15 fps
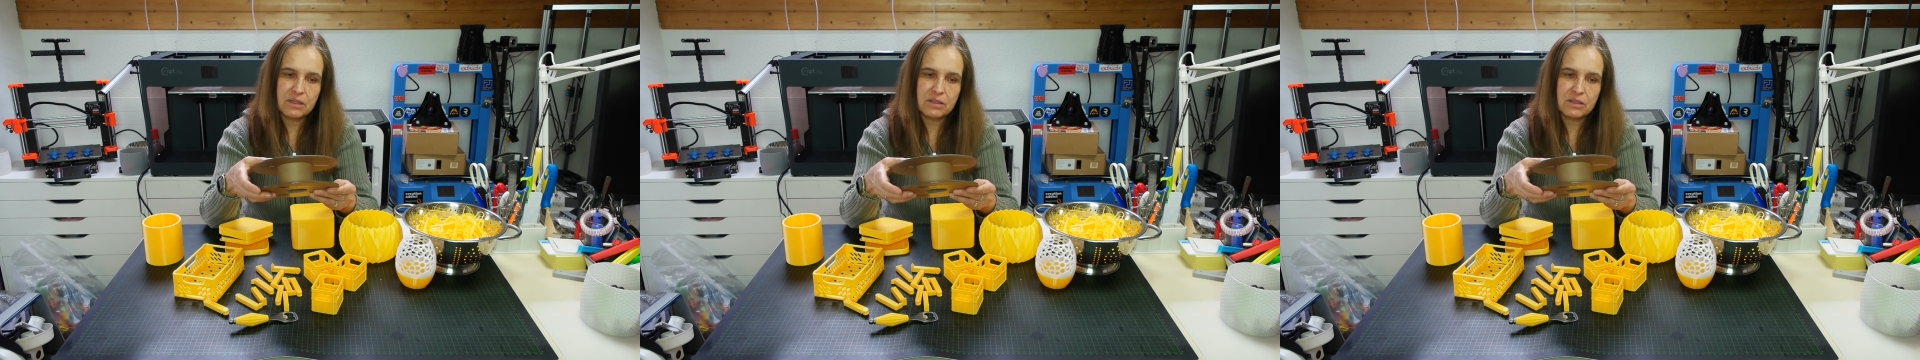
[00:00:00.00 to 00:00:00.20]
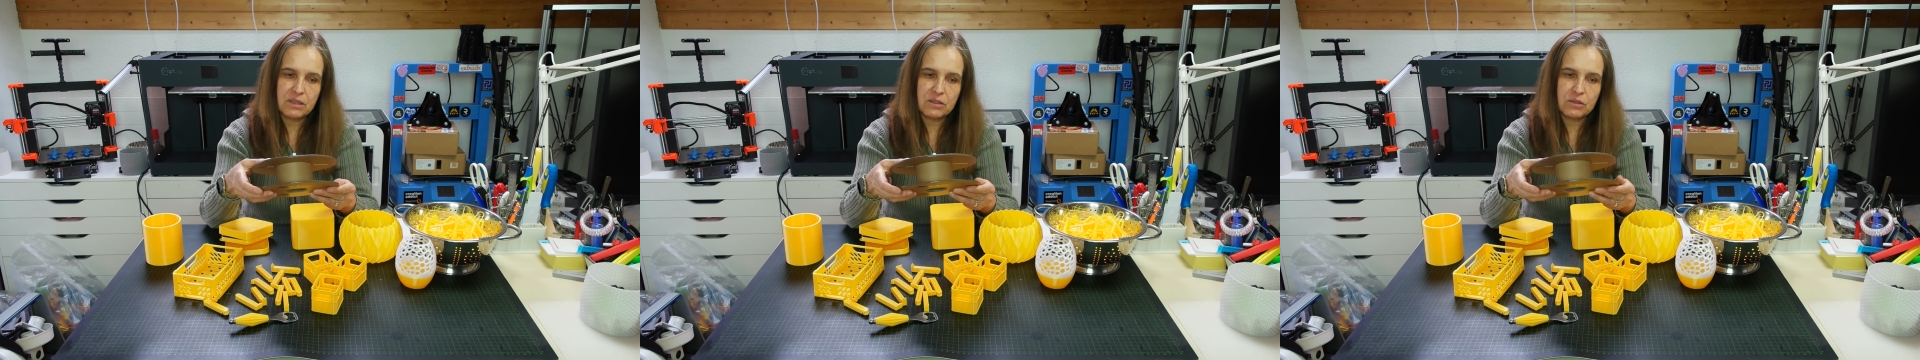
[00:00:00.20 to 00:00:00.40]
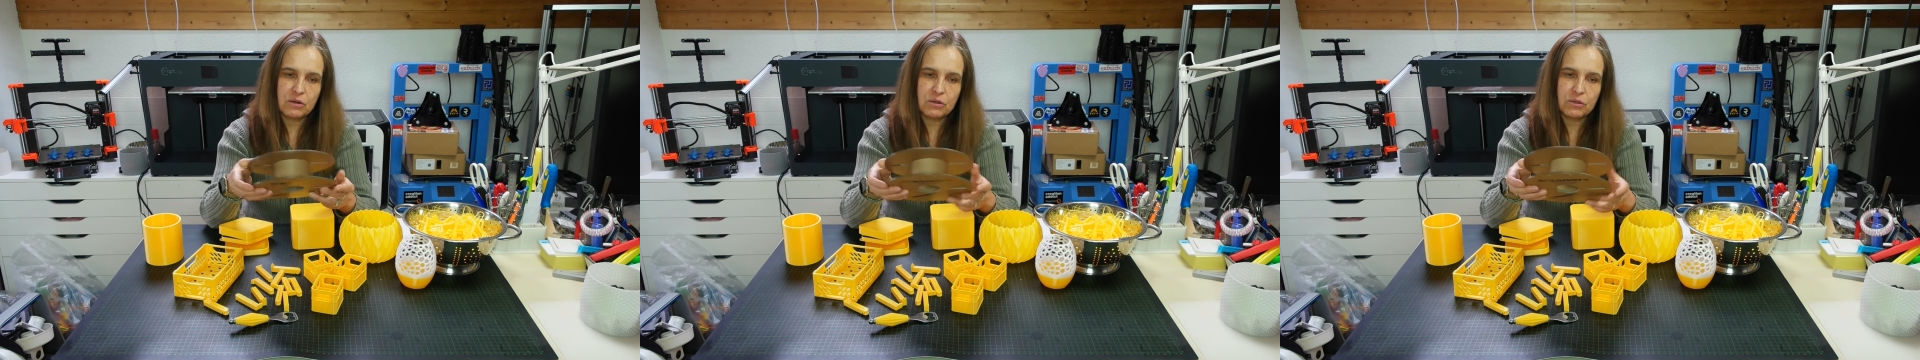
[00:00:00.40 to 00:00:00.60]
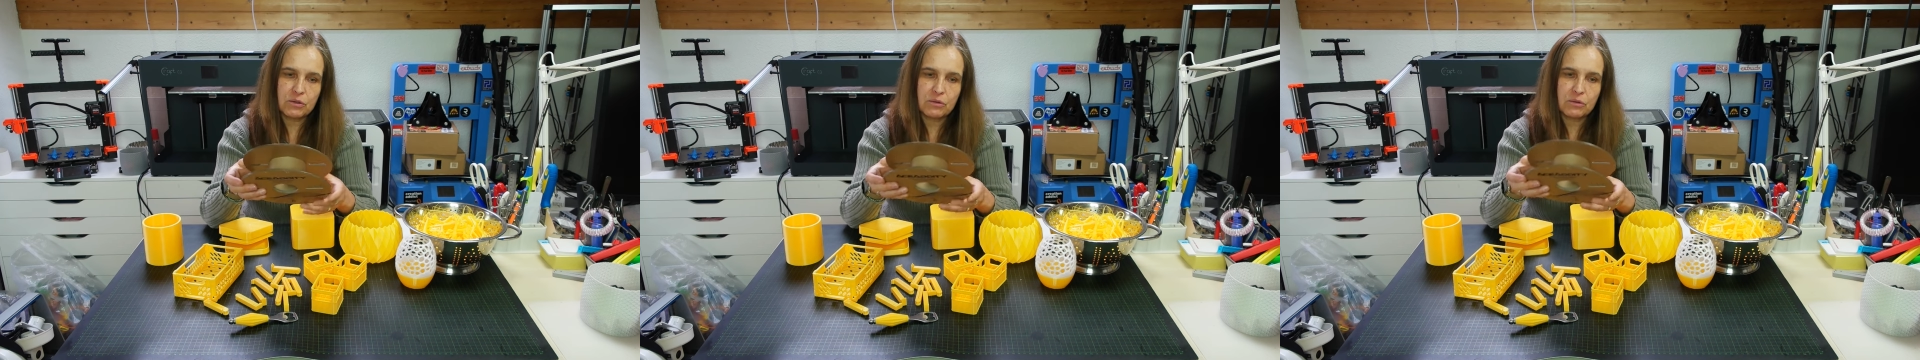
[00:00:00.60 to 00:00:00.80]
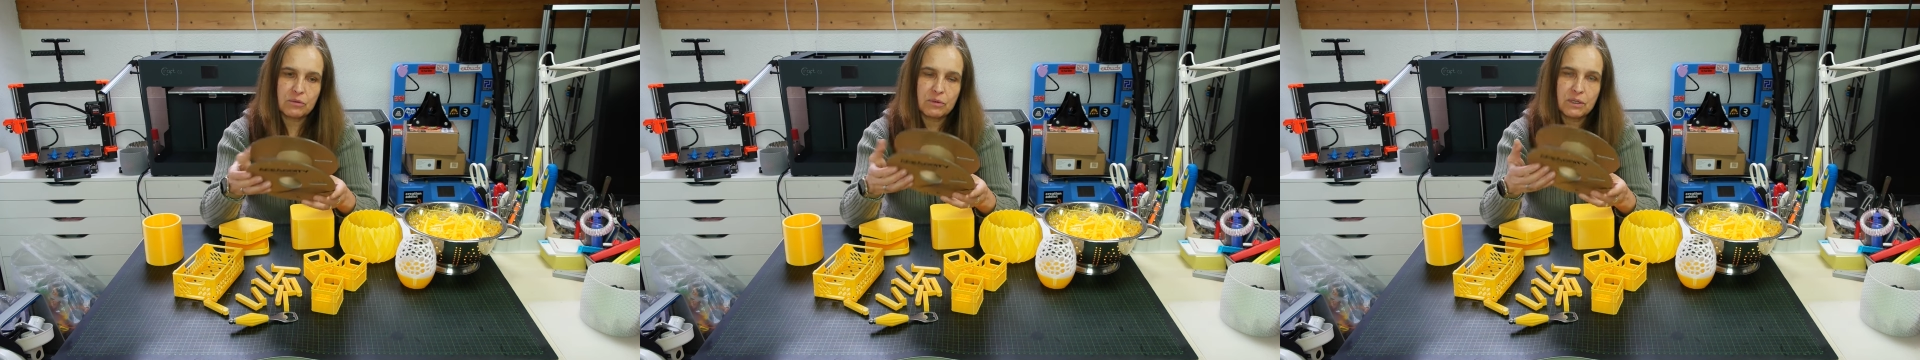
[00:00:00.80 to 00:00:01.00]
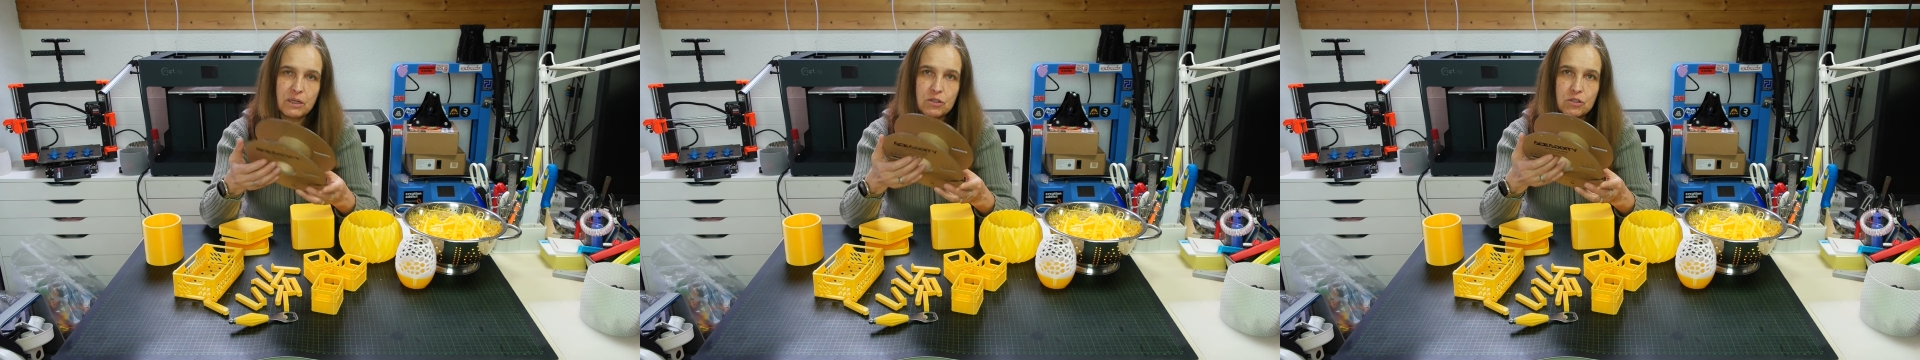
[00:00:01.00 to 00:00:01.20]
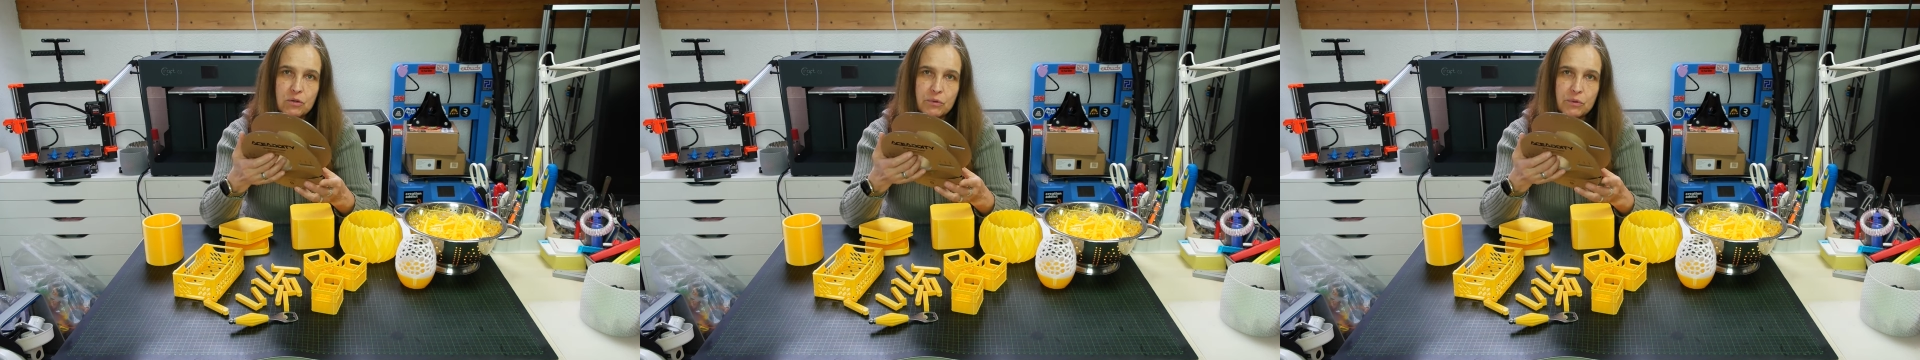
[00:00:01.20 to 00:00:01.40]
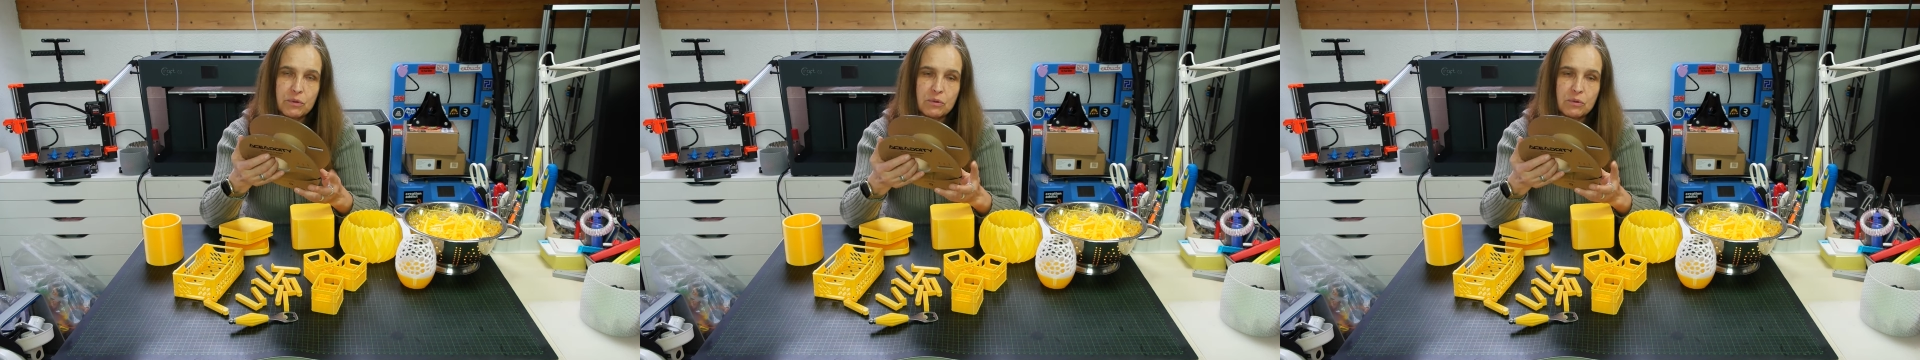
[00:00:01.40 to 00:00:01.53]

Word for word: as I told you when I showed